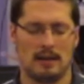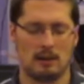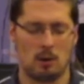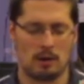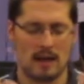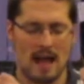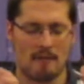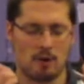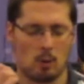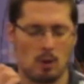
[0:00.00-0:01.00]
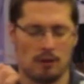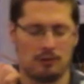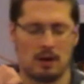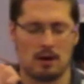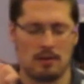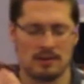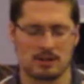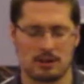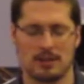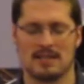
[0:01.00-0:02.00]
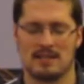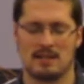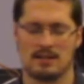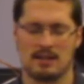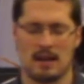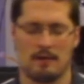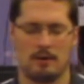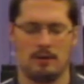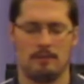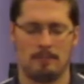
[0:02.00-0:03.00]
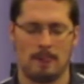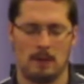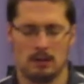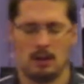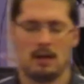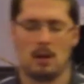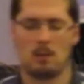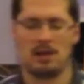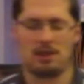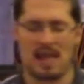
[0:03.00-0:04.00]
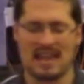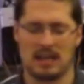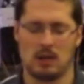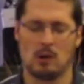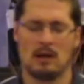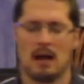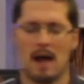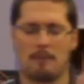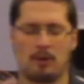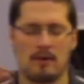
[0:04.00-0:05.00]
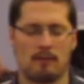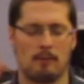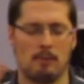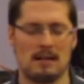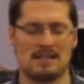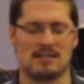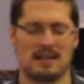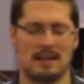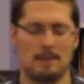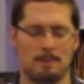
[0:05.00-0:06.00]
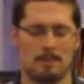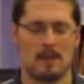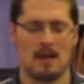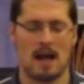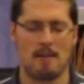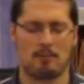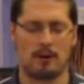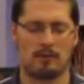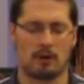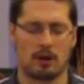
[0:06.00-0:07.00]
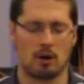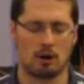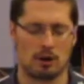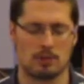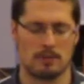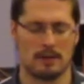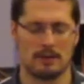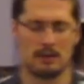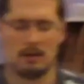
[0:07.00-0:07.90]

And Lord, have your will done on this earth as it is in heaven. And we thank you. I pray for blessing. I pray for encouragement